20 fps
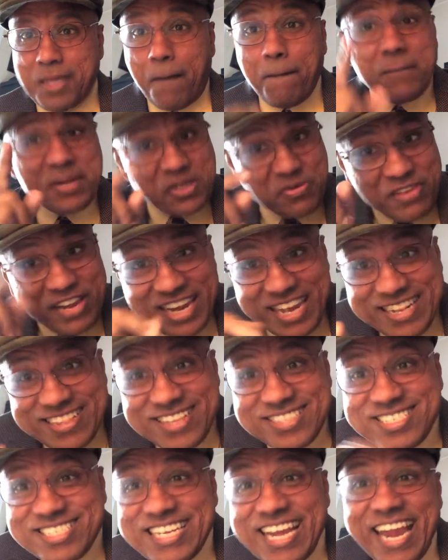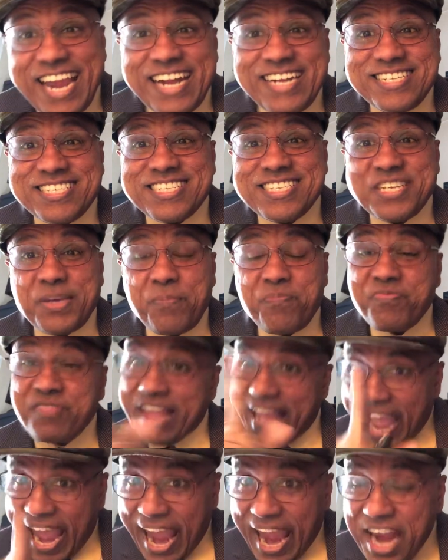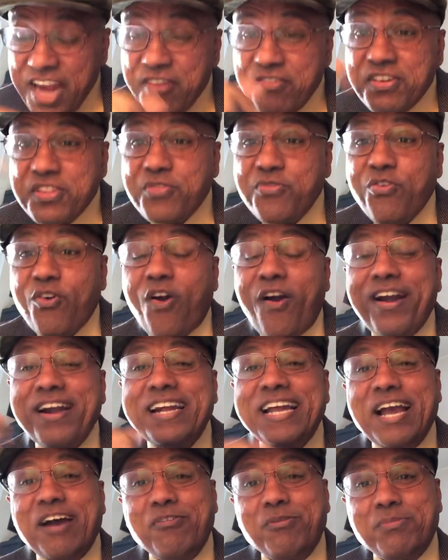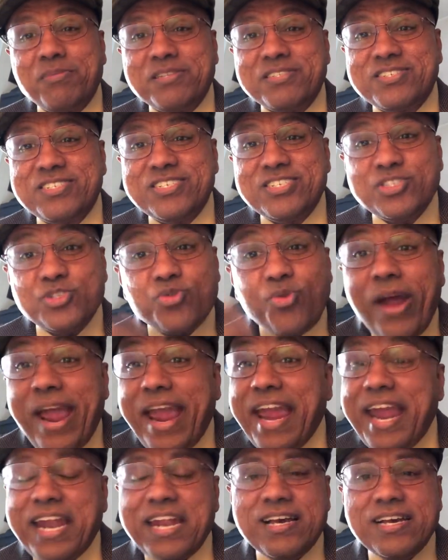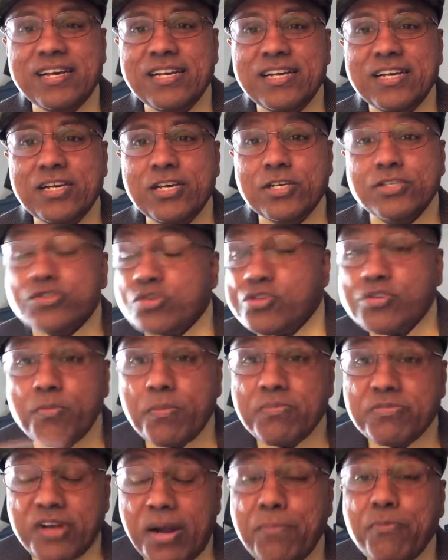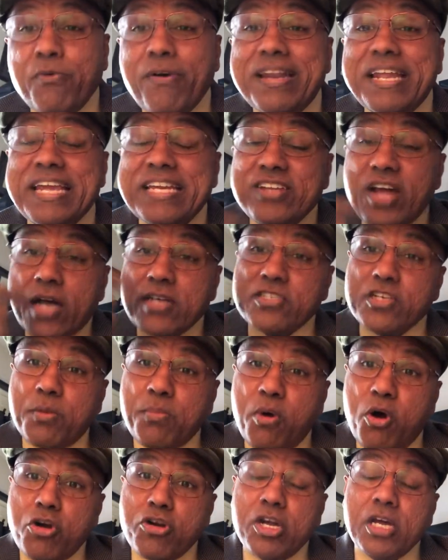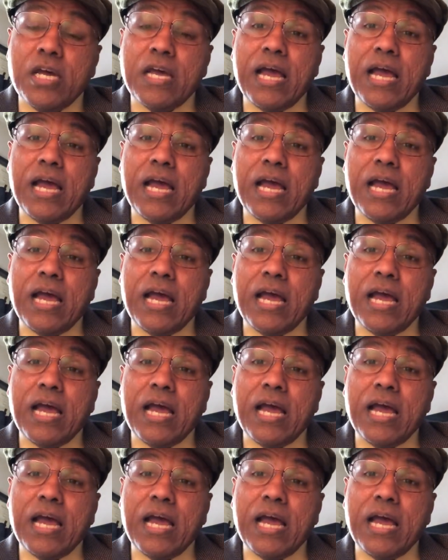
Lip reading: between the states and with foreign governments, trade. So Trump, when he talks about